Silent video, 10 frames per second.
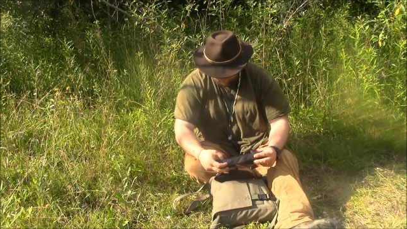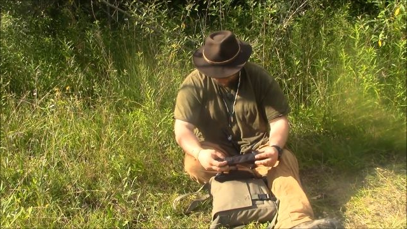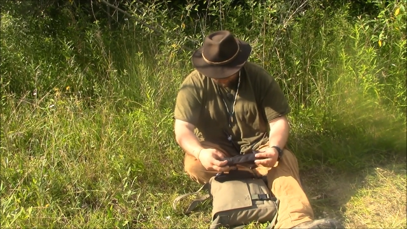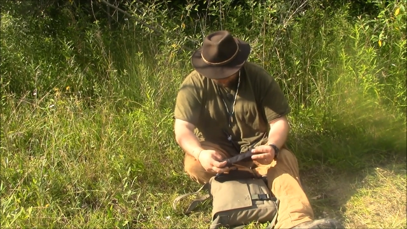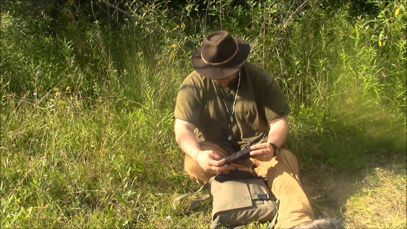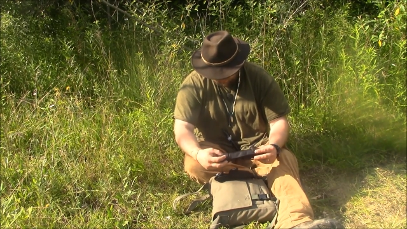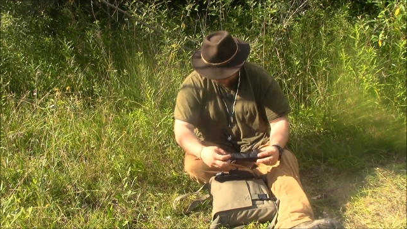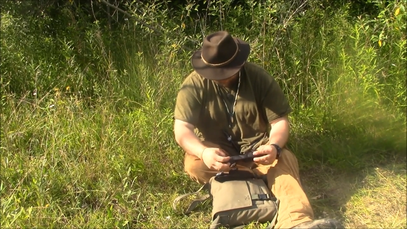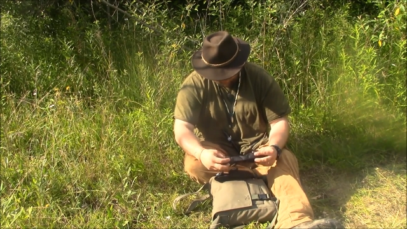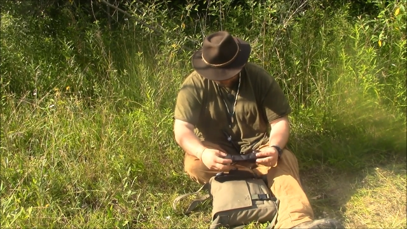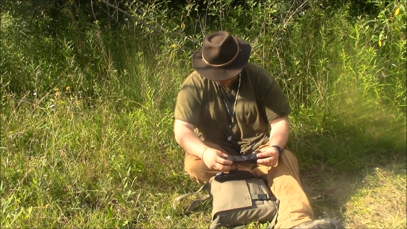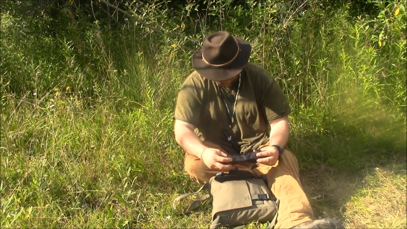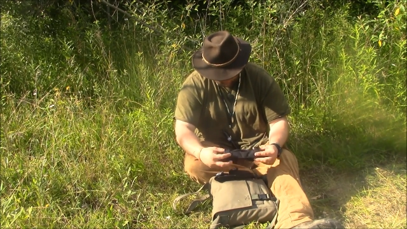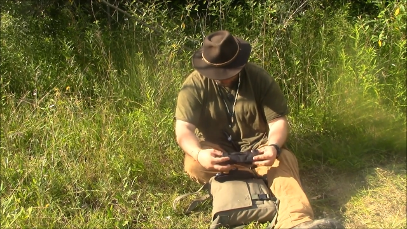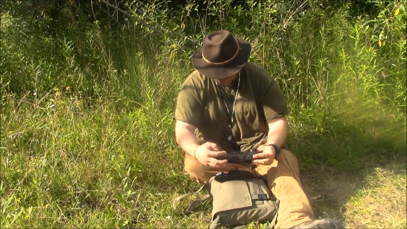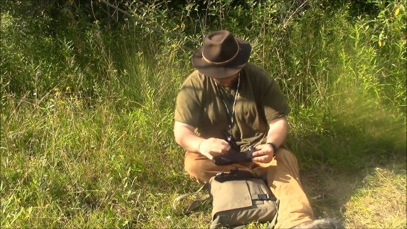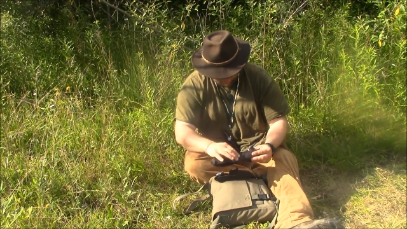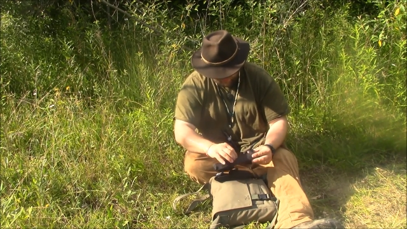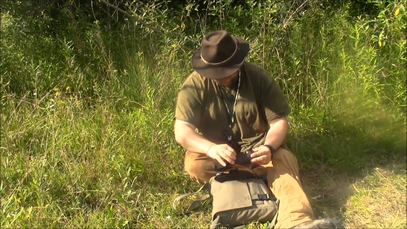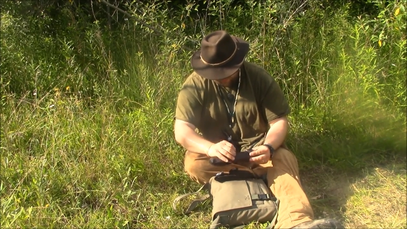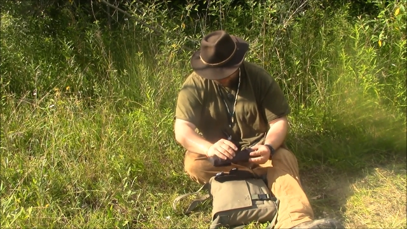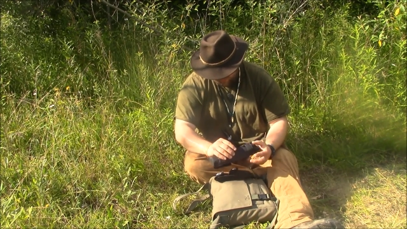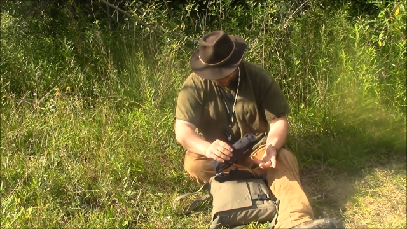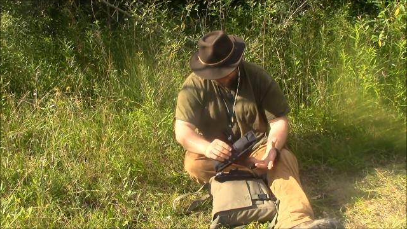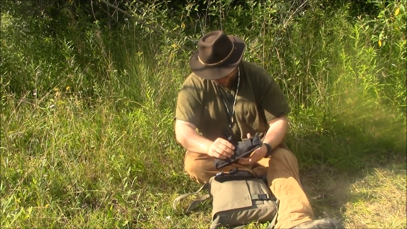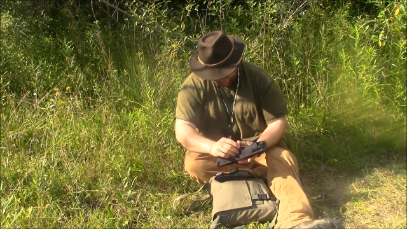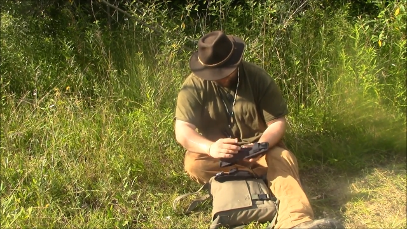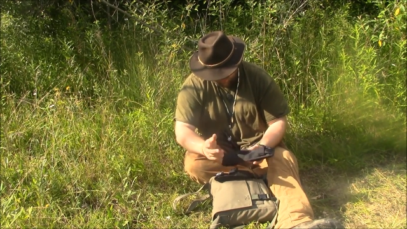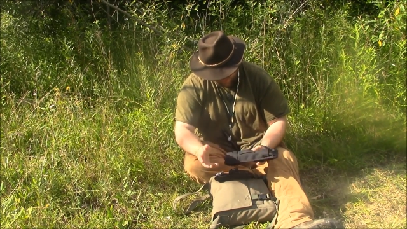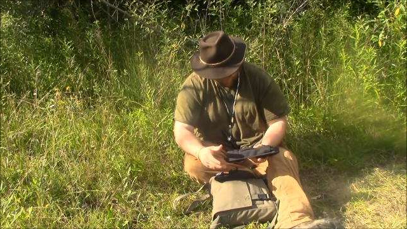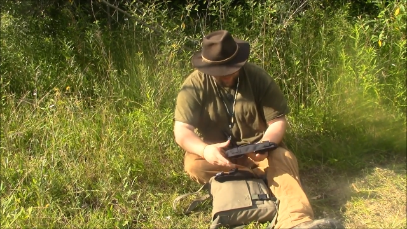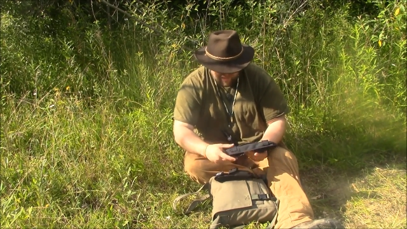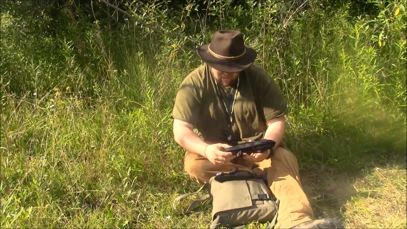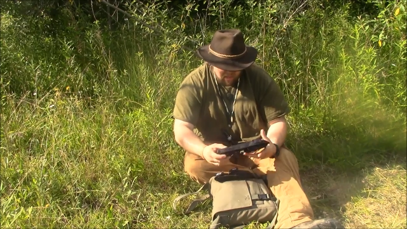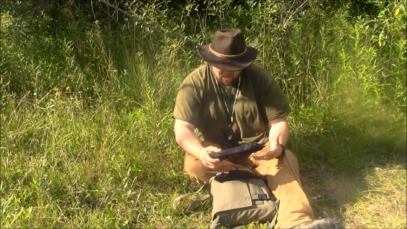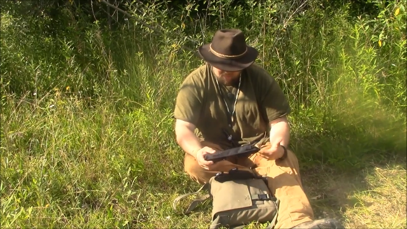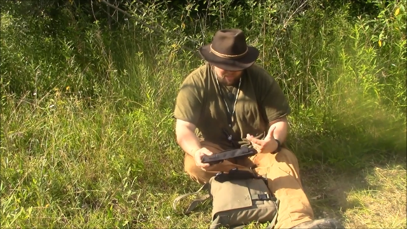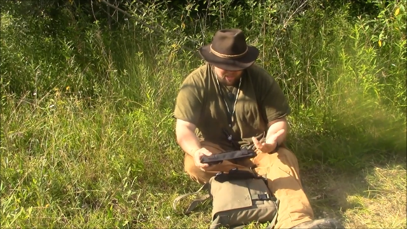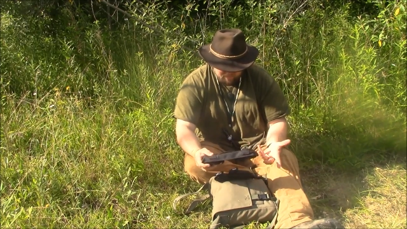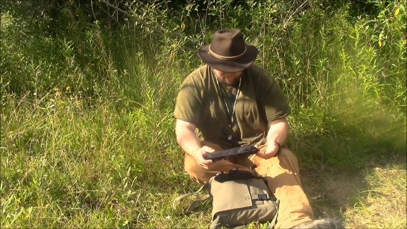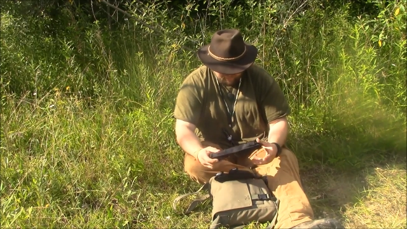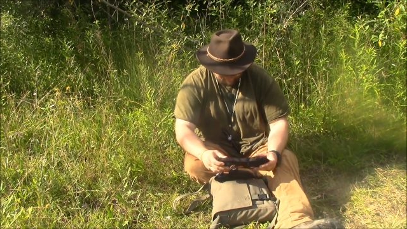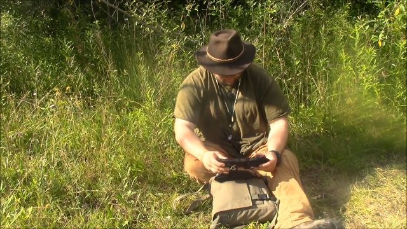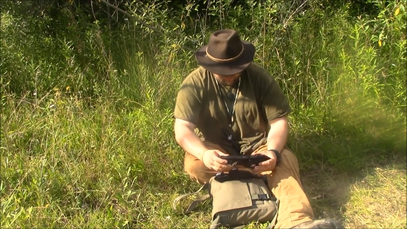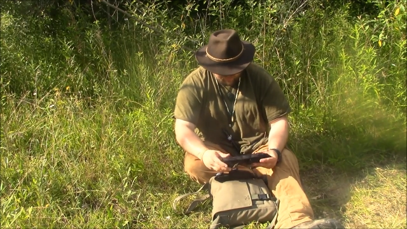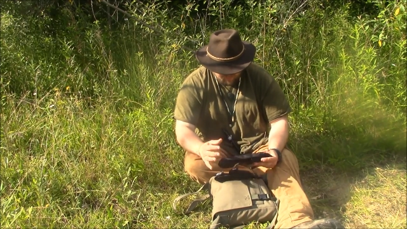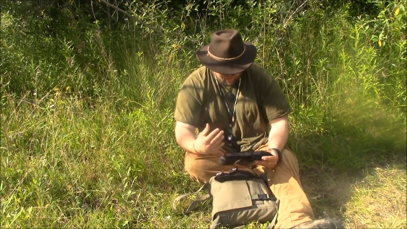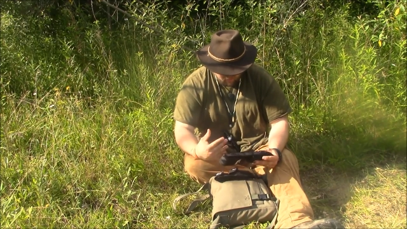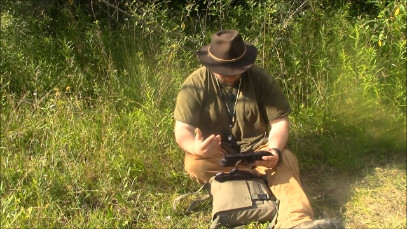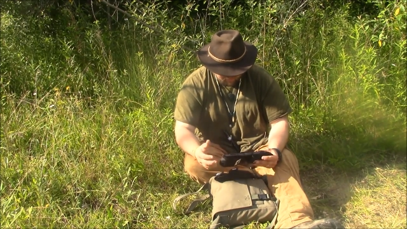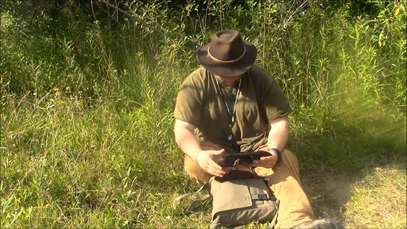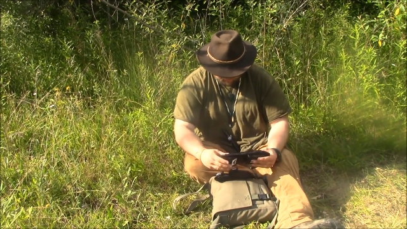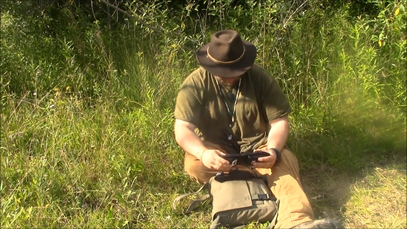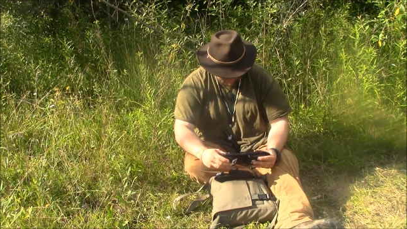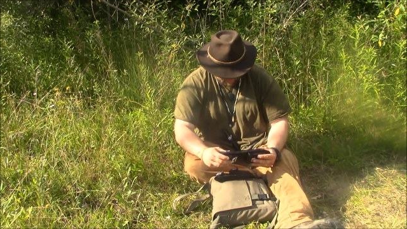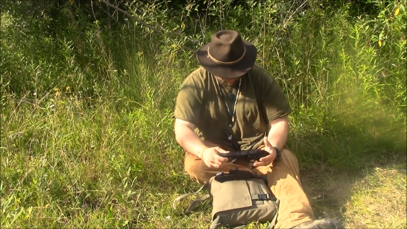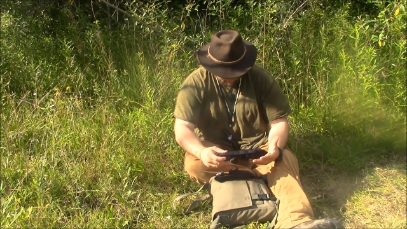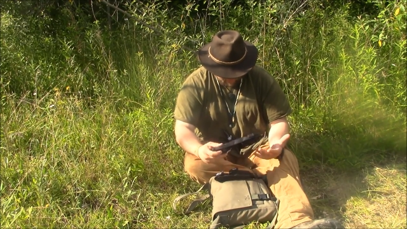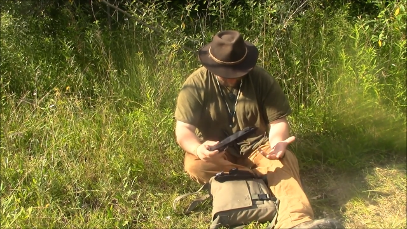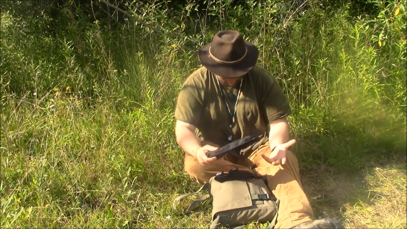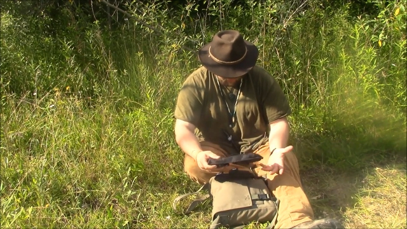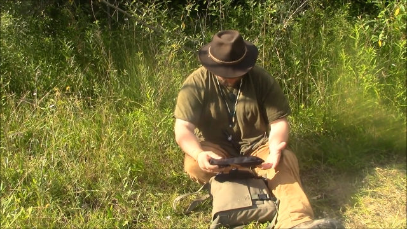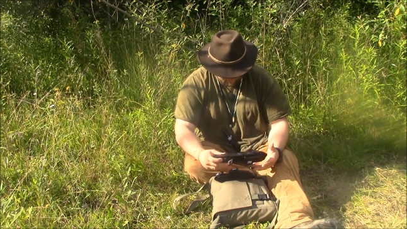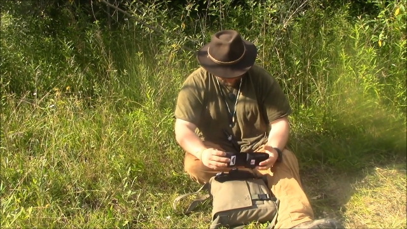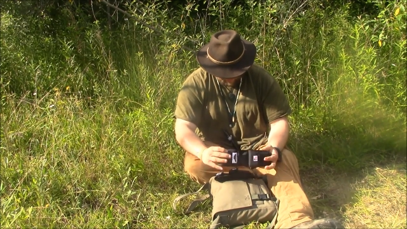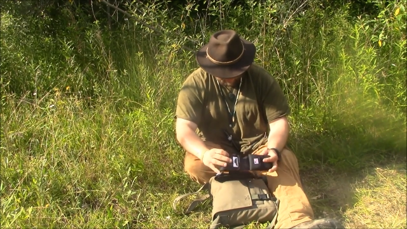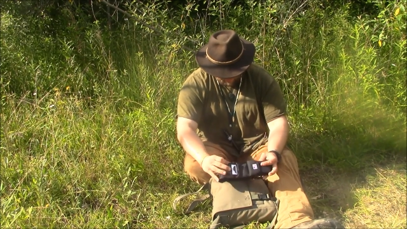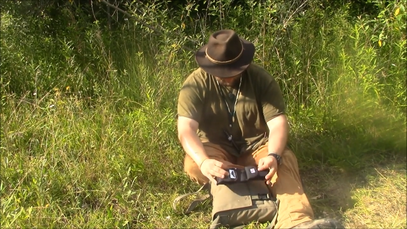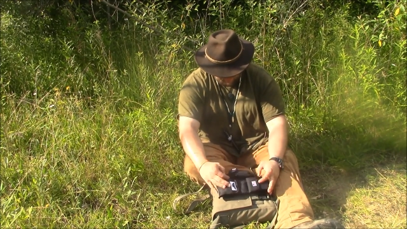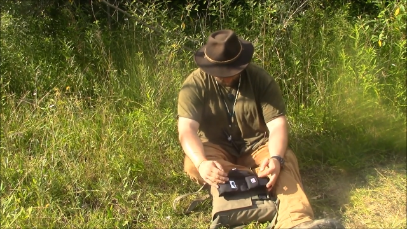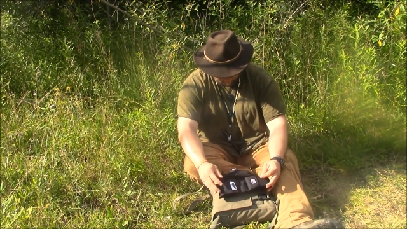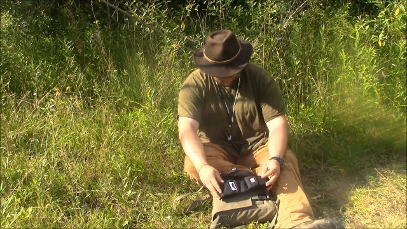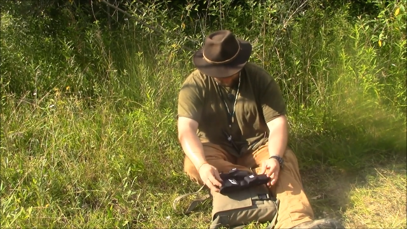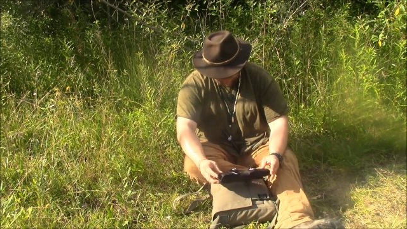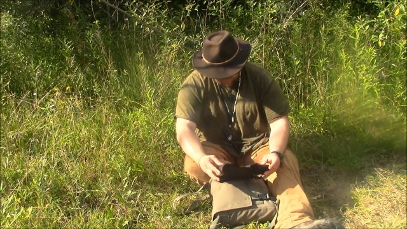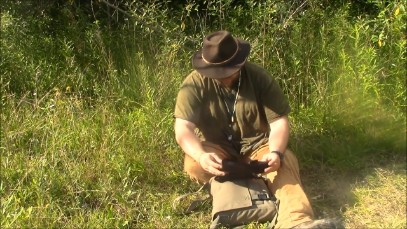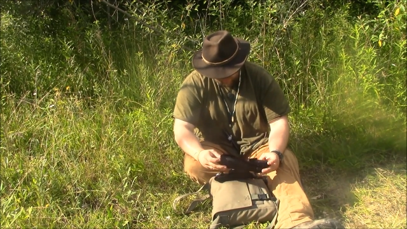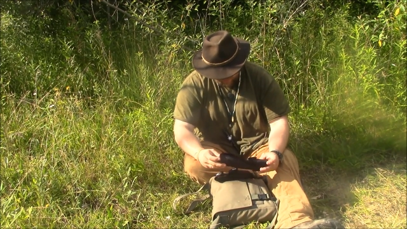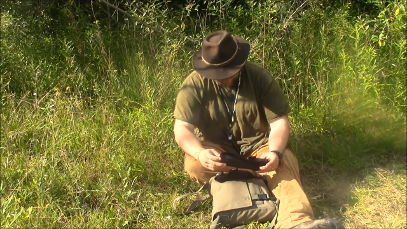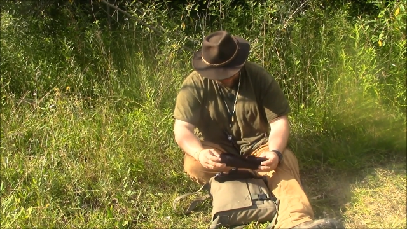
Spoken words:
(no speaker visible)